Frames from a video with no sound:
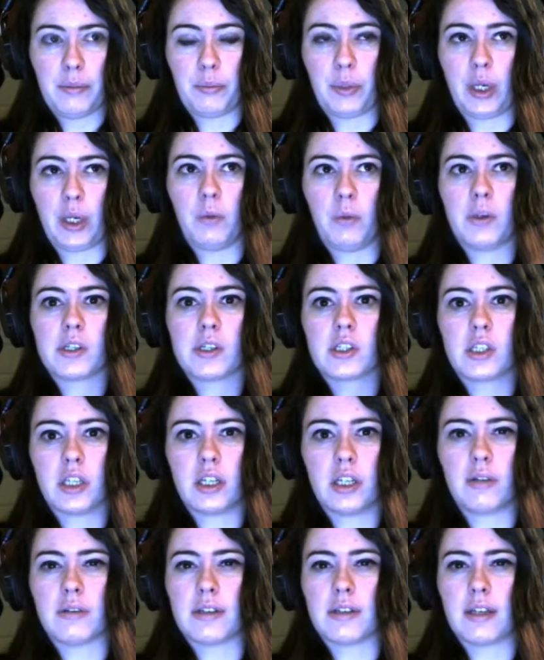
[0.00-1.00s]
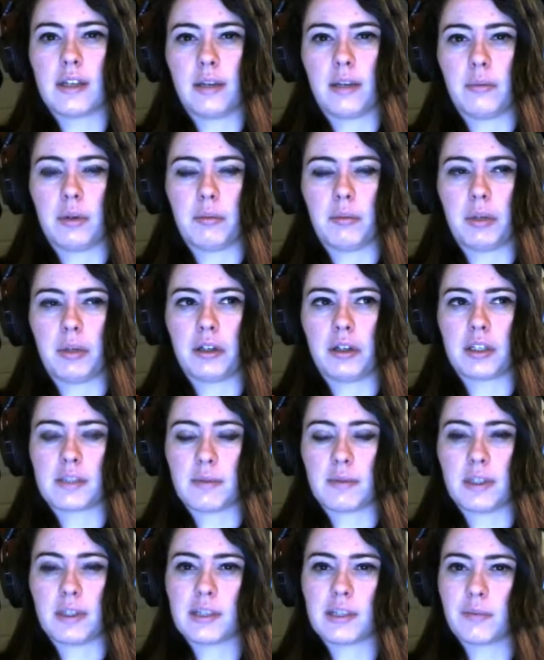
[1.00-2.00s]
but I wish that it had been better
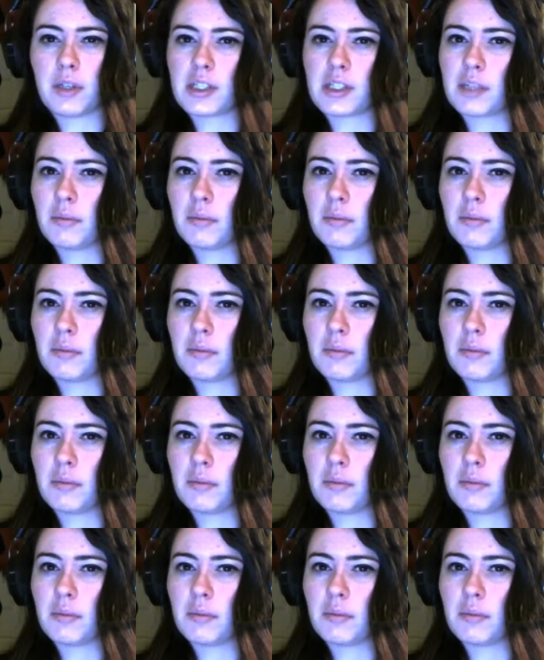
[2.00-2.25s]
explained somewhere.